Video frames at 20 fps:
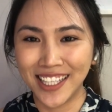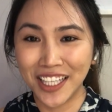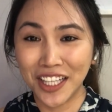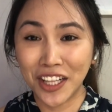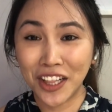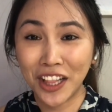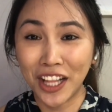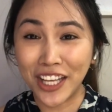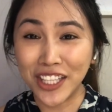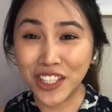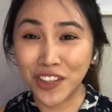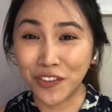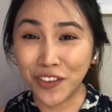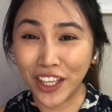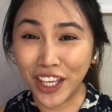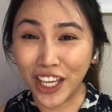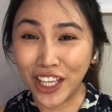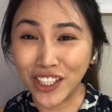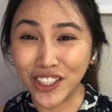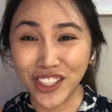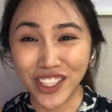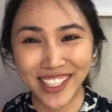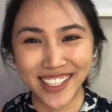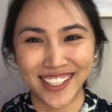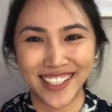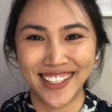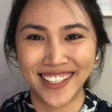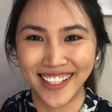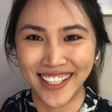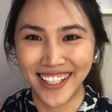classification.
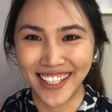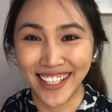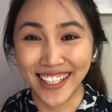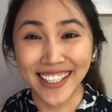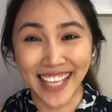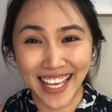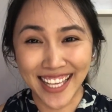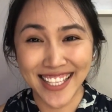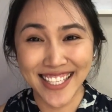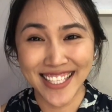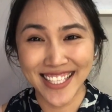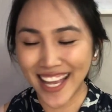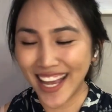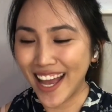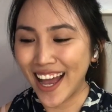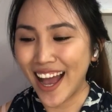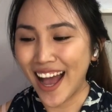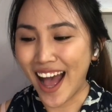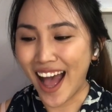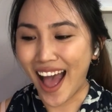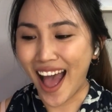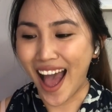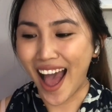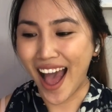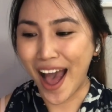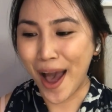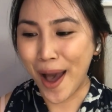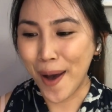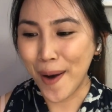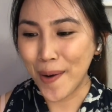Yes.
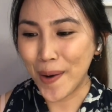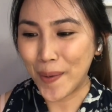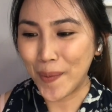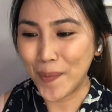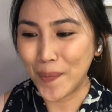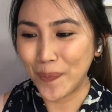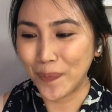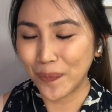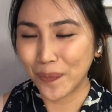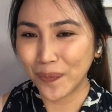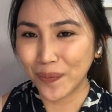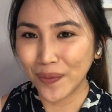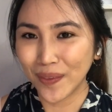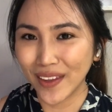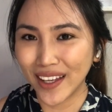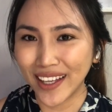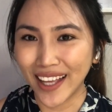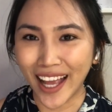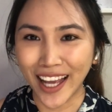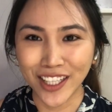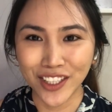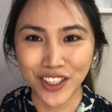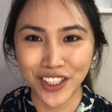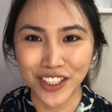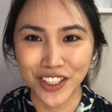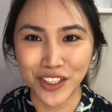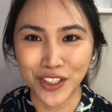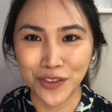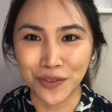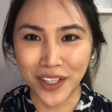Actually,
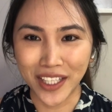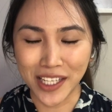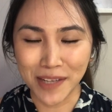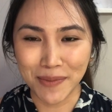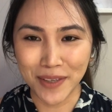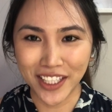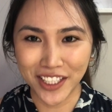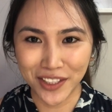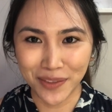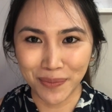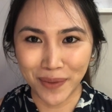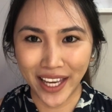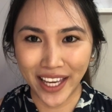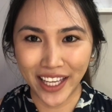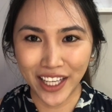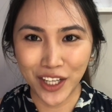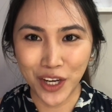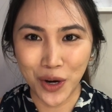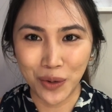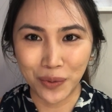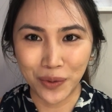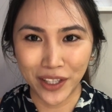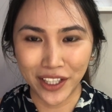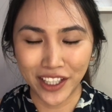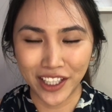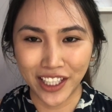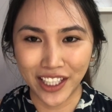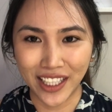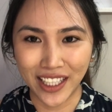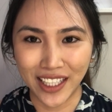it's so funny because my
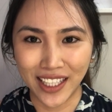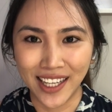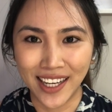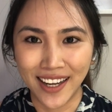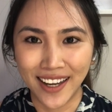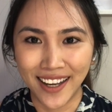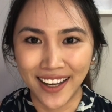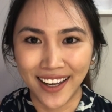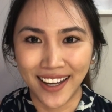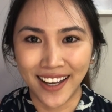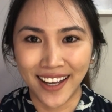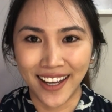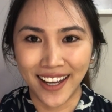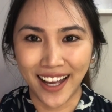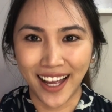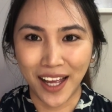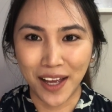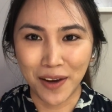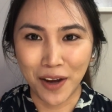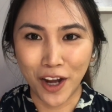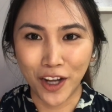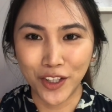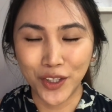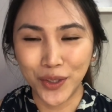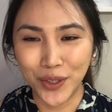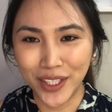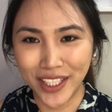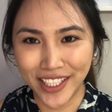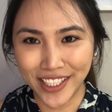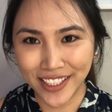coworker on
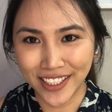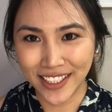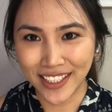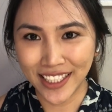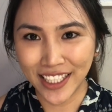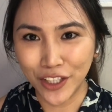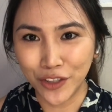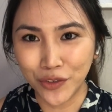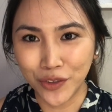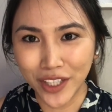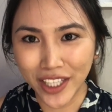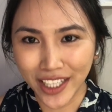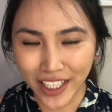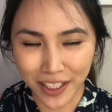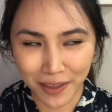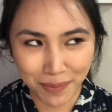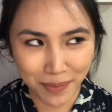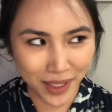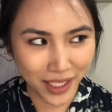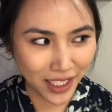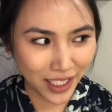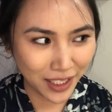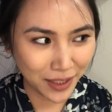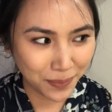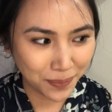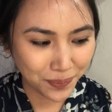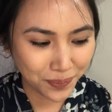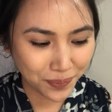New Year's, he greeted me,